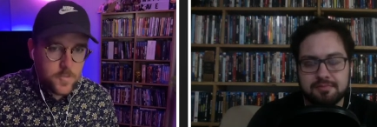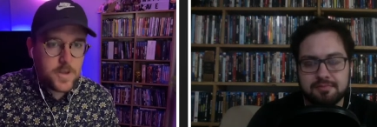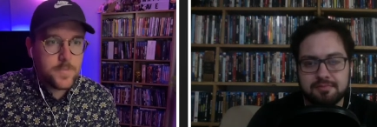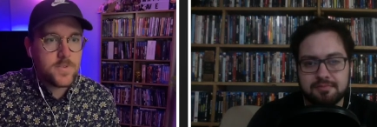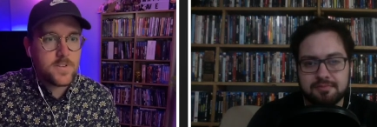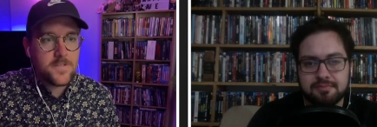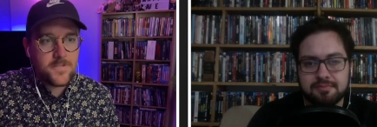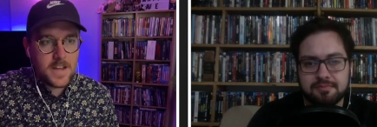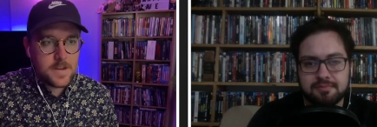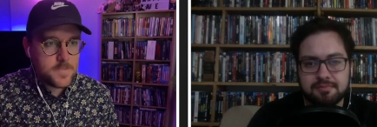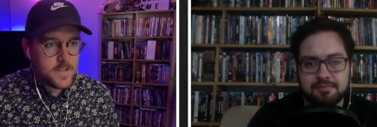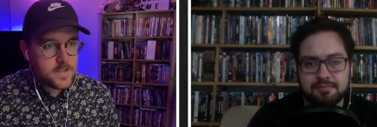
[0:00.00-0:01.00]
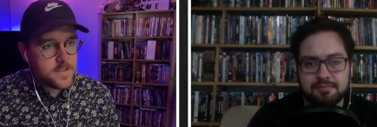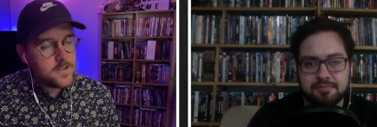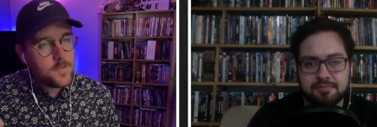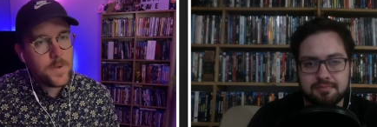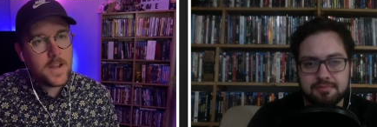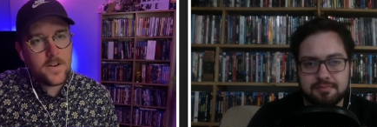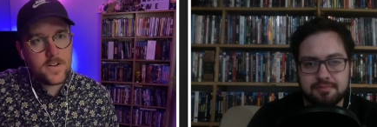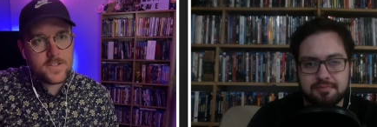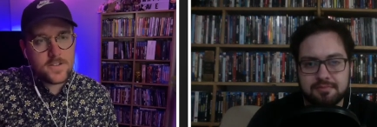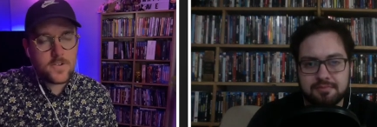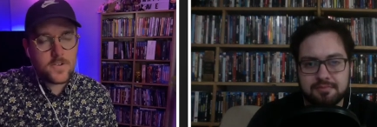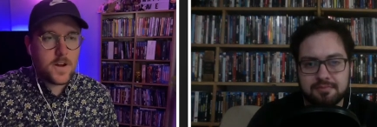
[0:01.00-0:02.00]
Speaker 1: people in a family to your parents
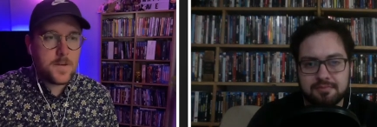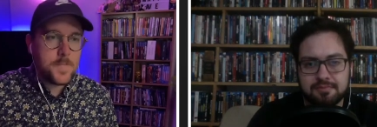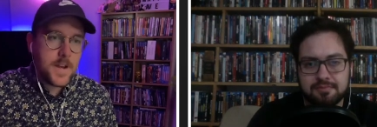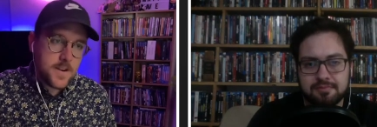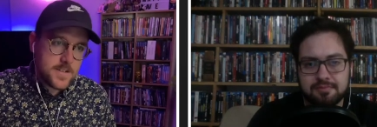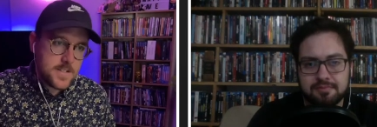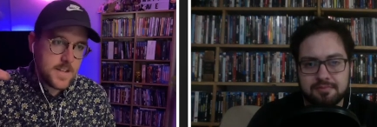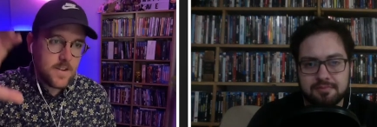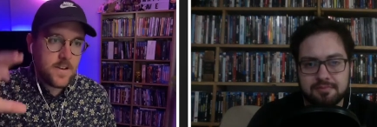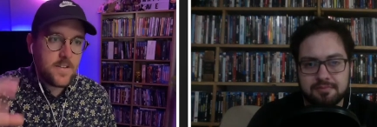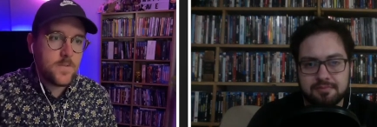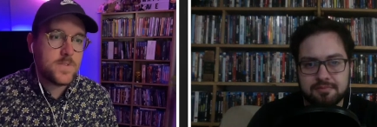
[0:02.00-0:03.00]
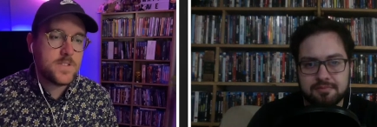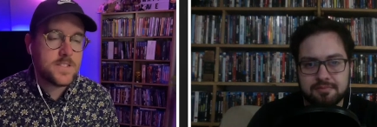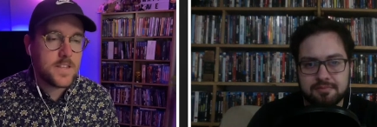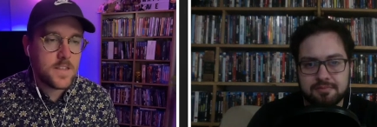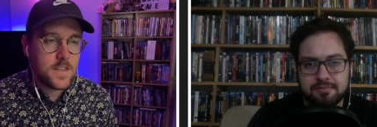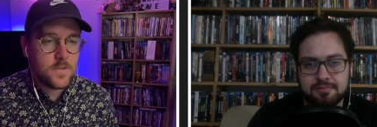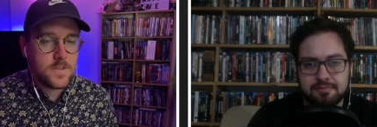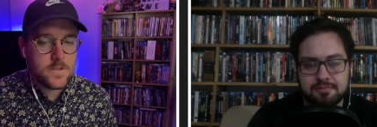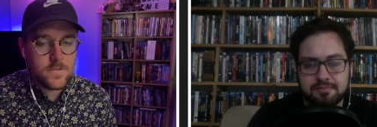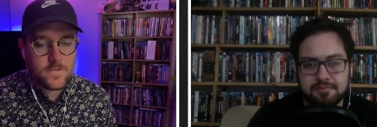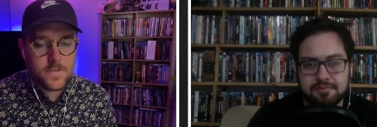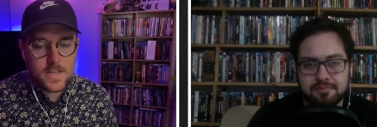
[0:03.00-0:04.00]
to your grandparents and how everyone's dealing with
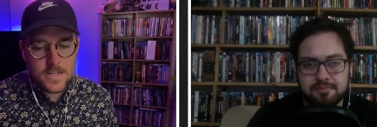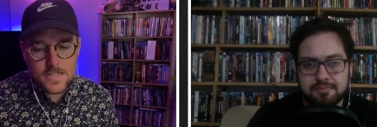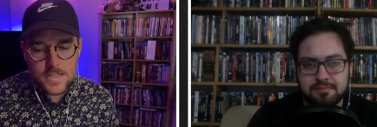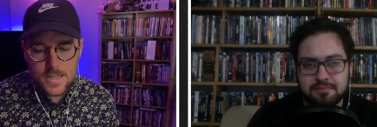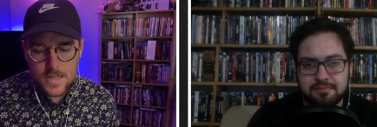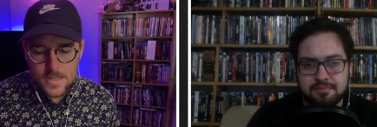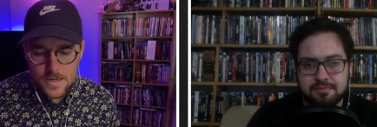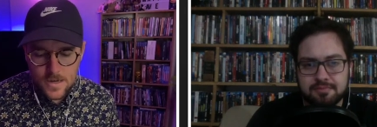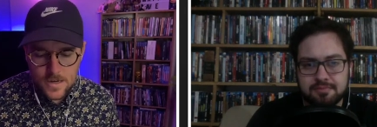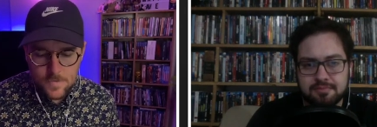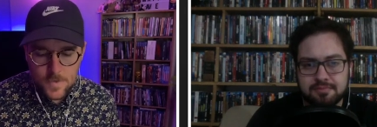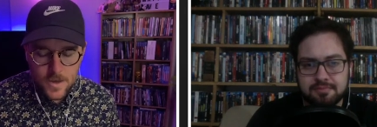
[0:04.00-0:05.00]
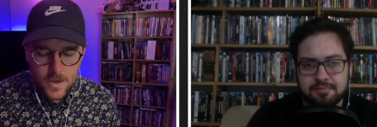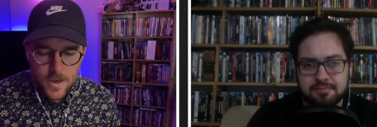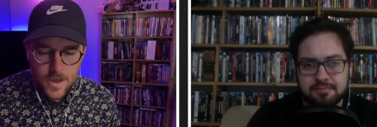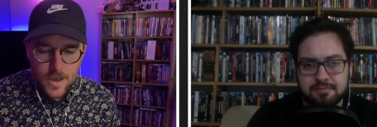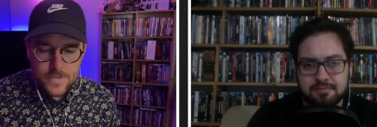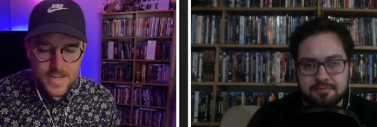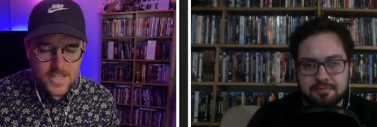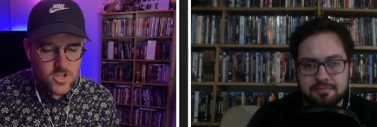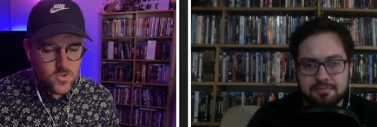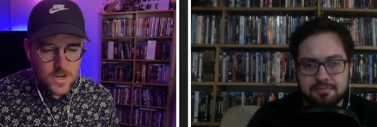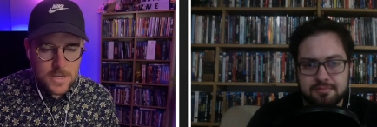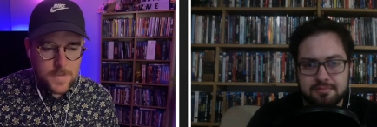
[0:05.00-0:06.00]
their own things at that time and that
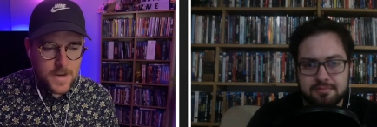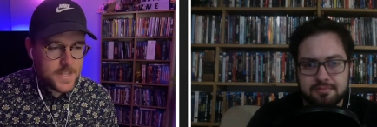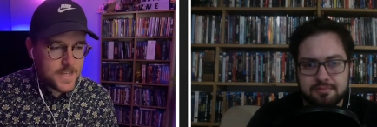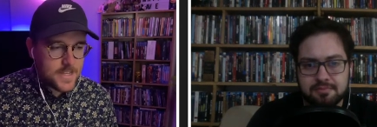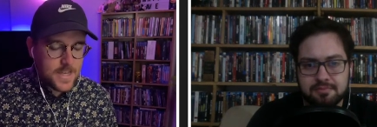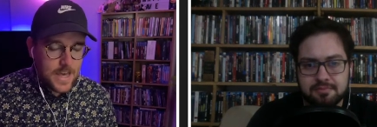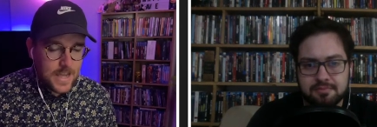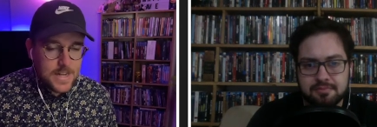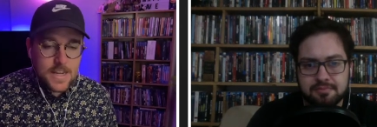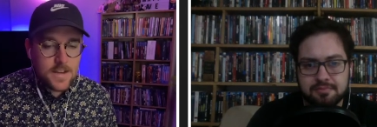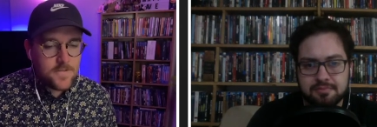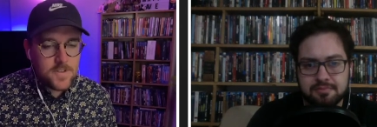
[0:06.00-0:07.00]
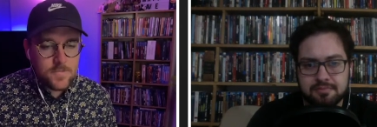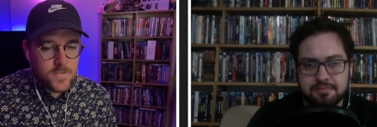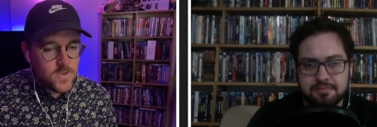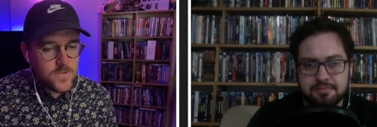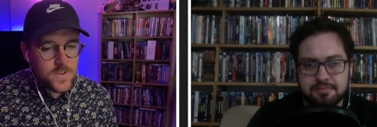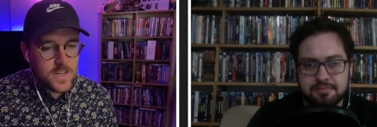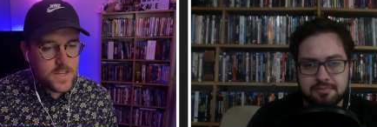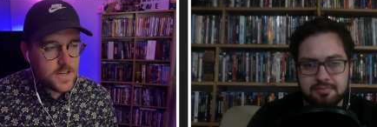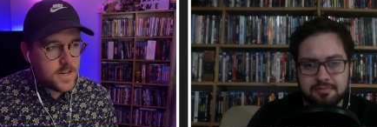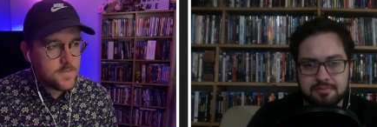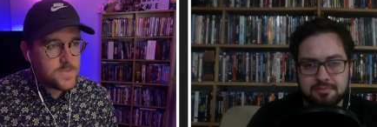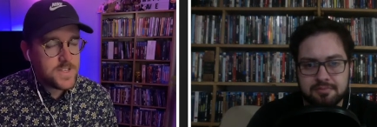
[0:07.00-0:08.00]
dream i think the ending of the movie
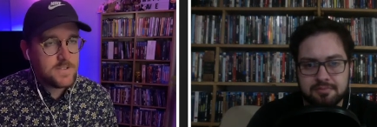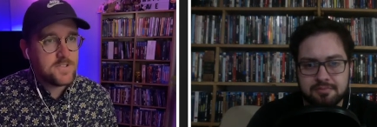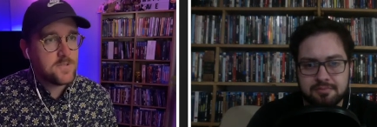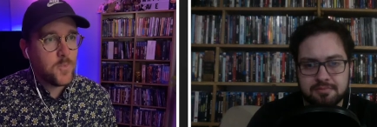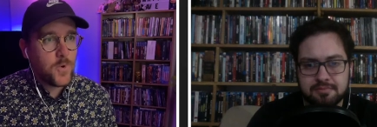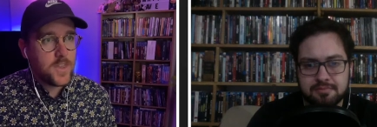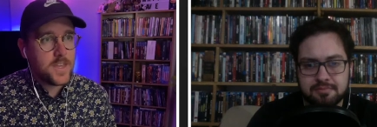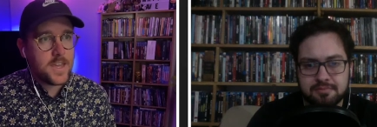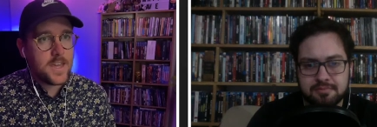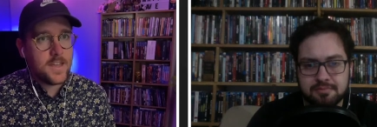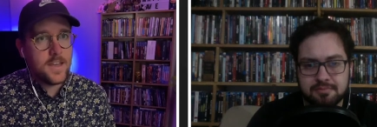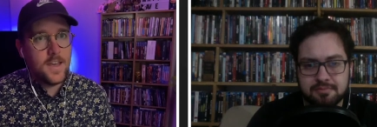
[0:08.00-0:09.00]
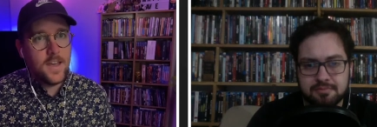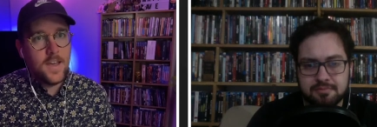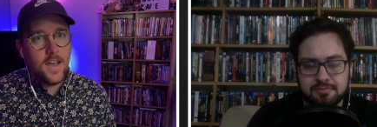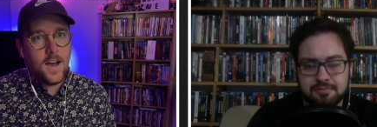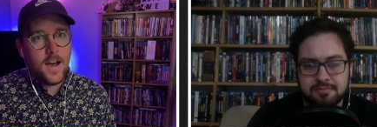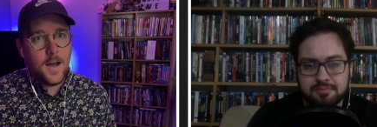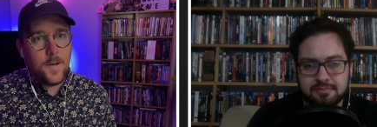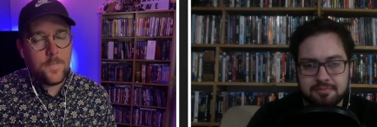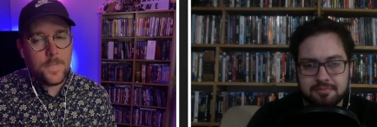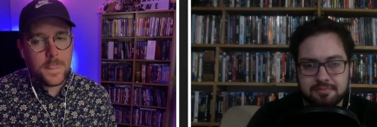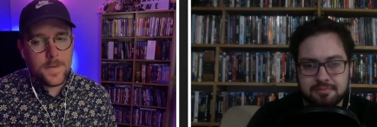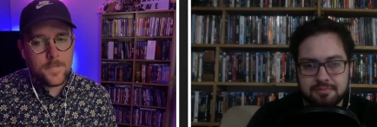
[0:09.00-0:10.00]
um, without spoiling it
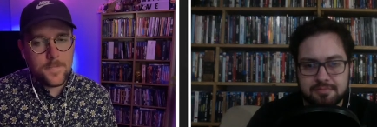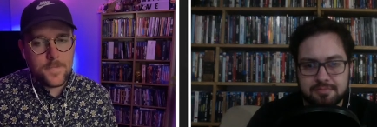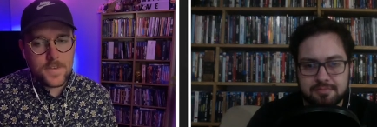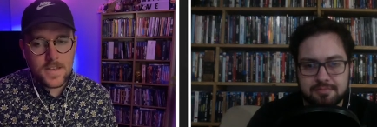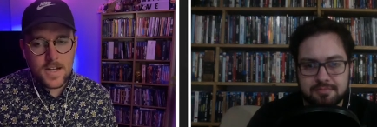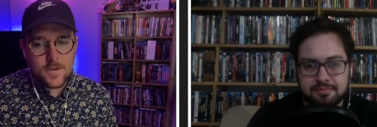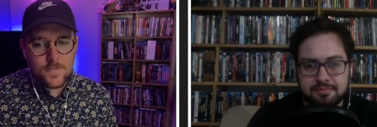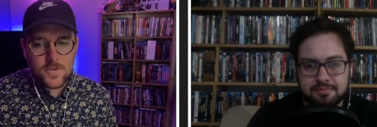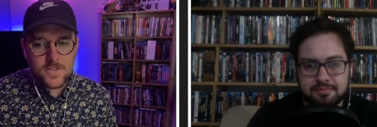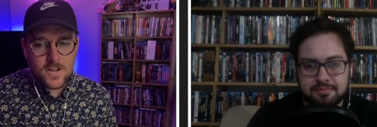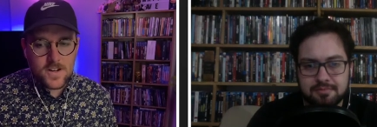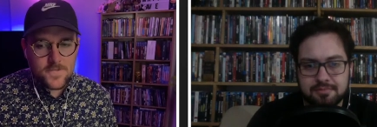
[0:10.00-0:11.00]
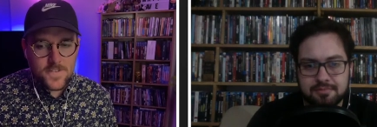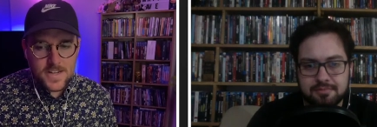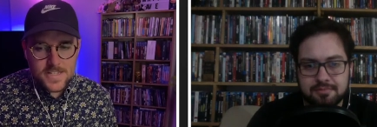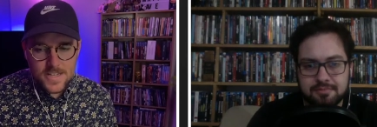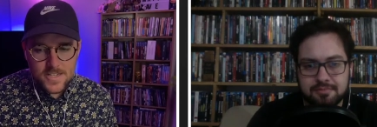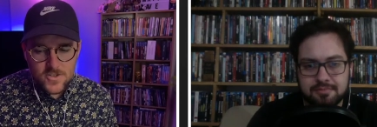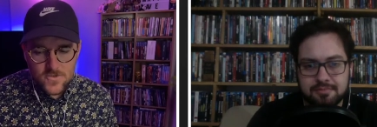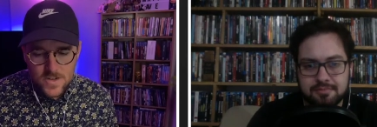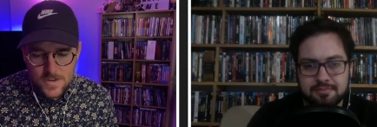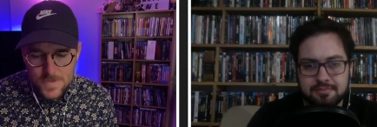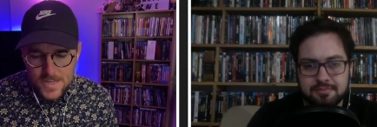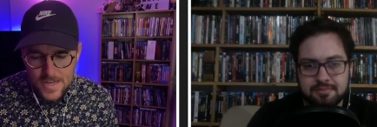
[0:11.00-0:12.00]
um, kind of personifies that
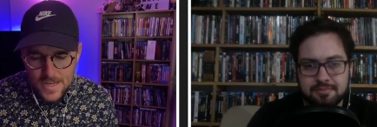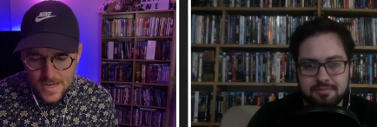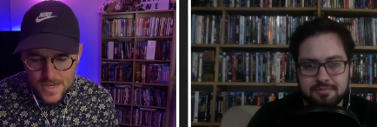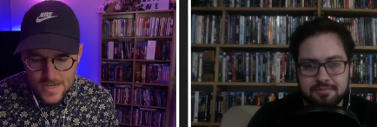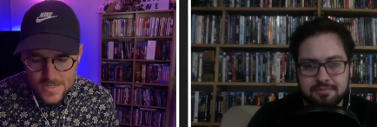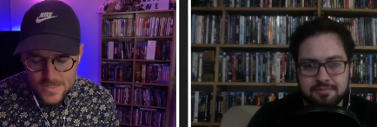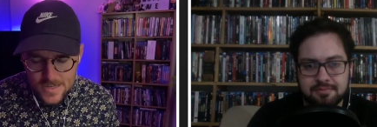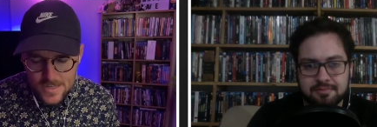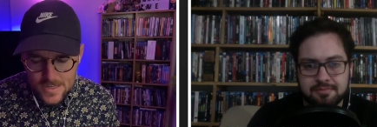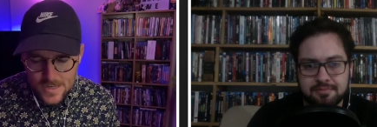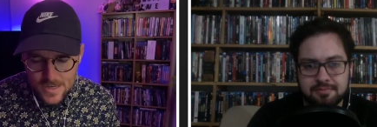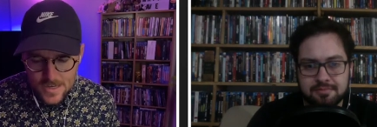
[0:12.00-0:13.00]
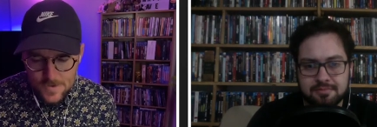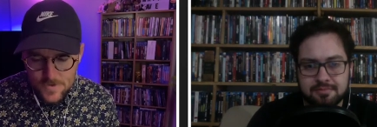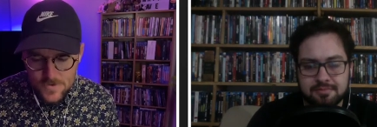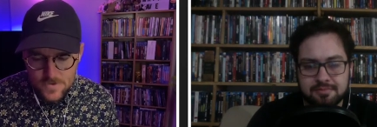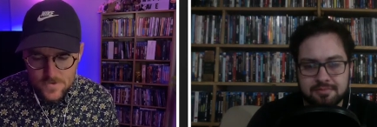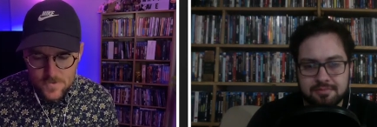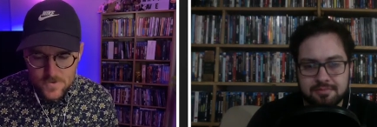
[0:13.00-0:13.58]
dream that he has. And I keep using the word